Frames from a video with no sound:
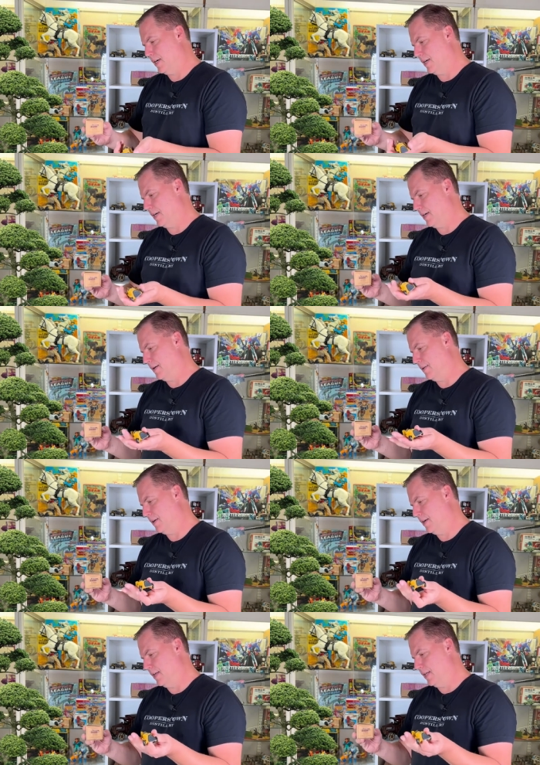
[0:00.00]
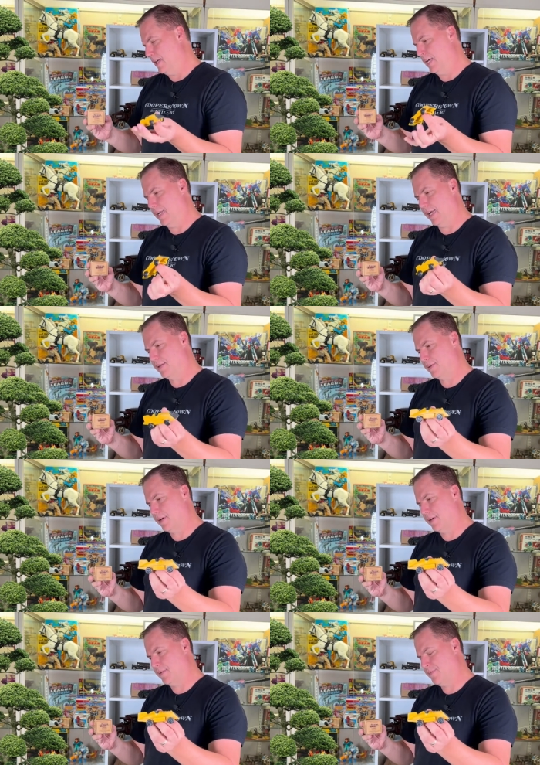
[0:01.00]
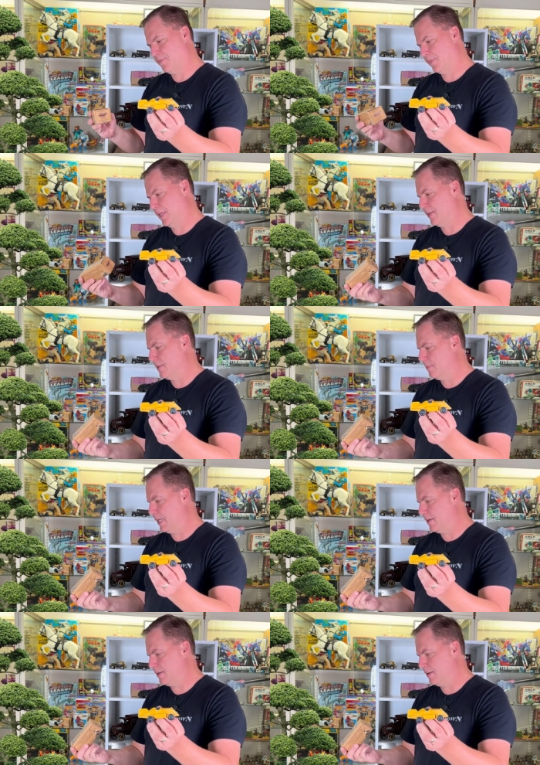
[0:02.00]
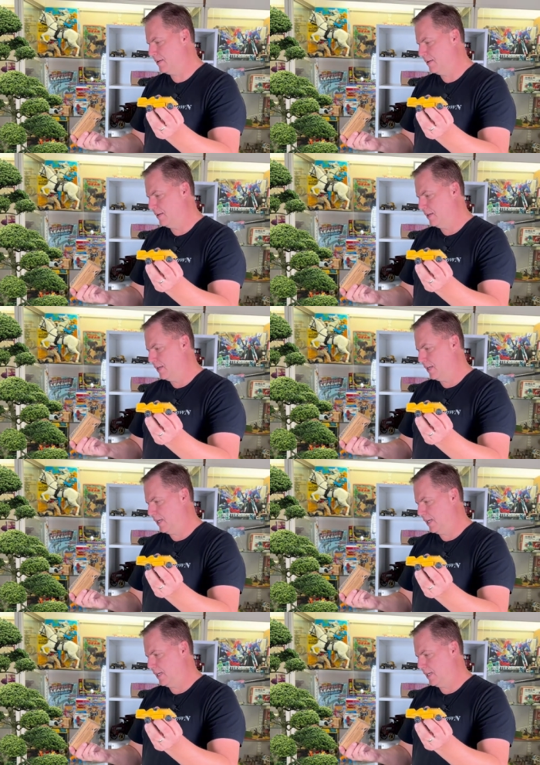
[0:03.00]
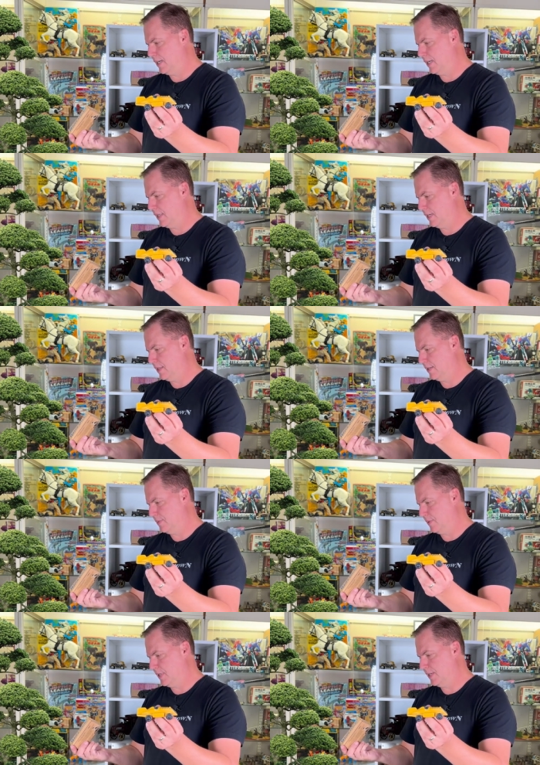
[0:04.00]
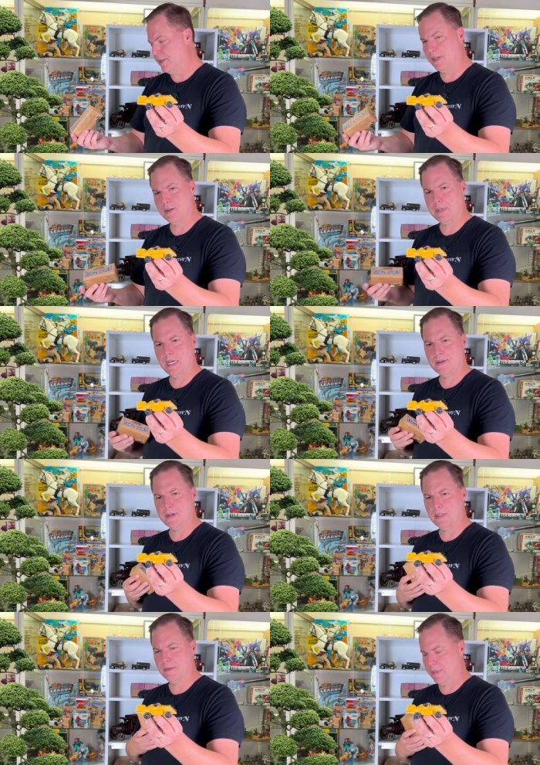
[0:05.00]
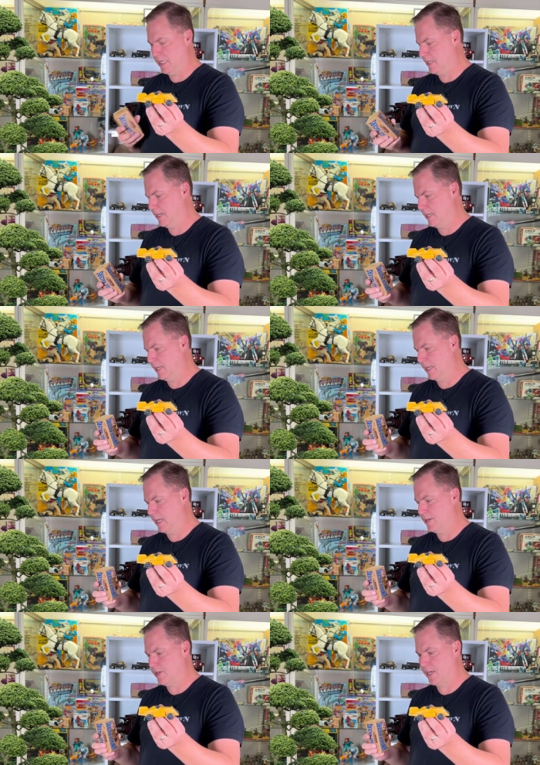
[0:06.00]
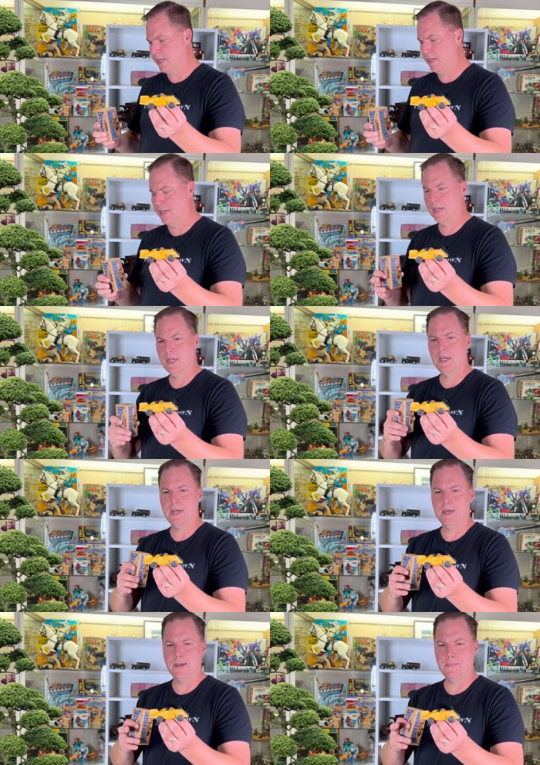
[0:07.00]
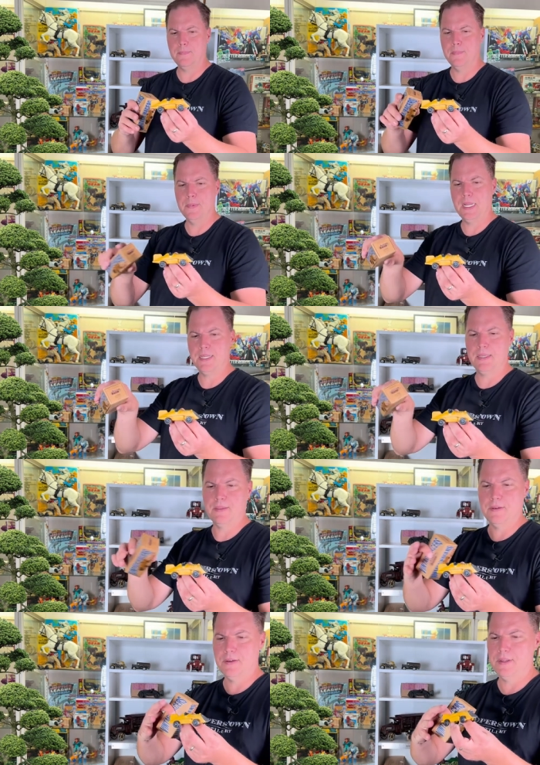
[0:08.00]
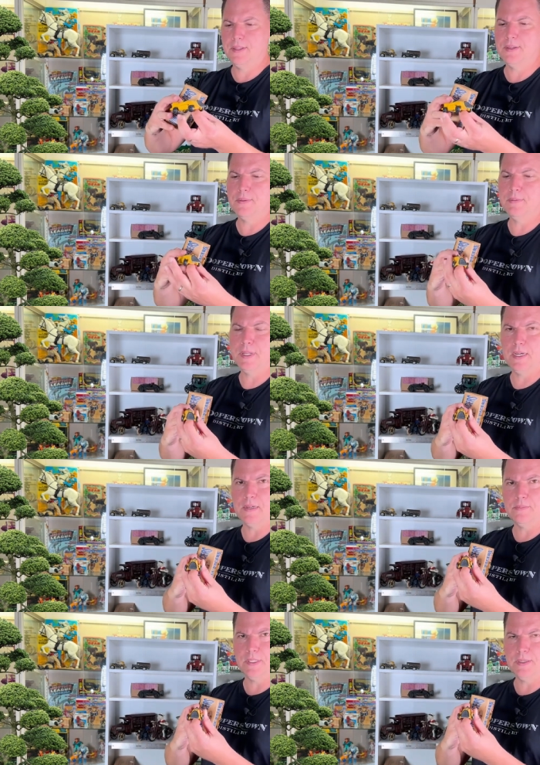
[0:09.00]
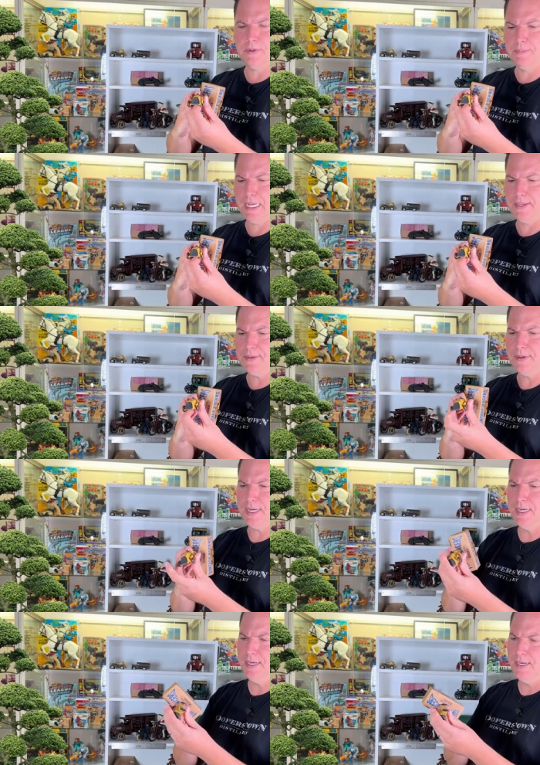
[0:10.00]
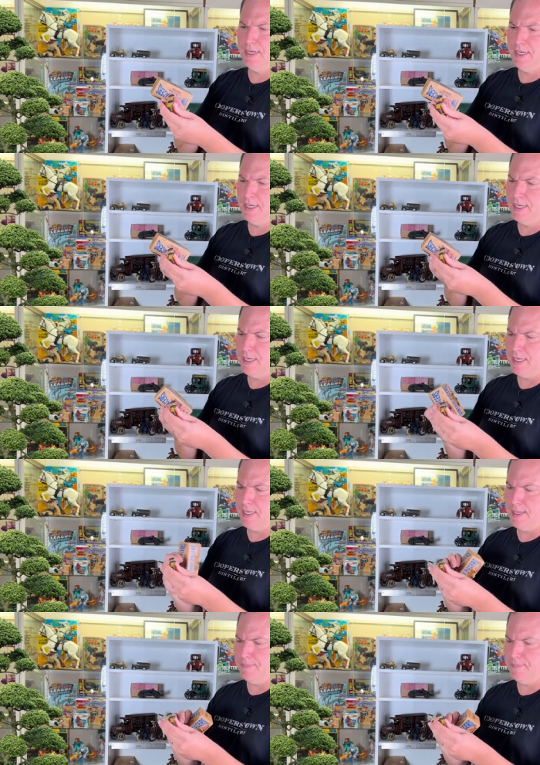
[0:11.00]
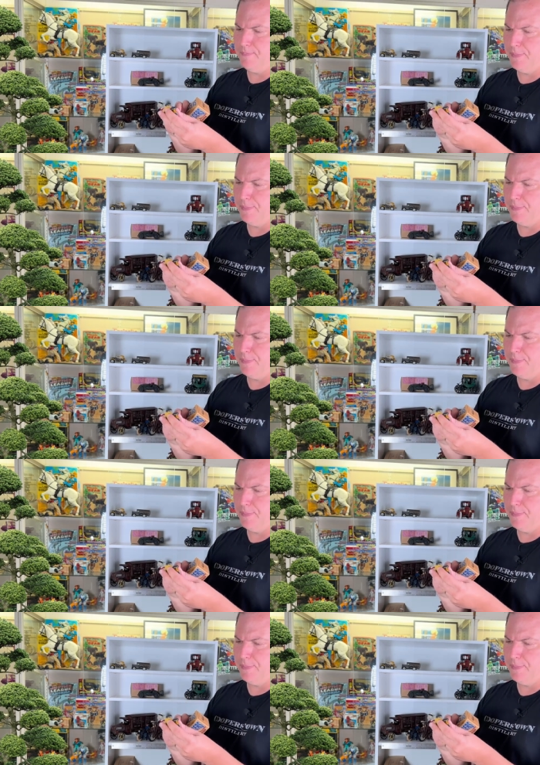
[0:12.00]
uh, Enesco is the maker, and I think this one is unabashedly made in Asia. Um, 1930s, this would be a Hubley remastering. Um,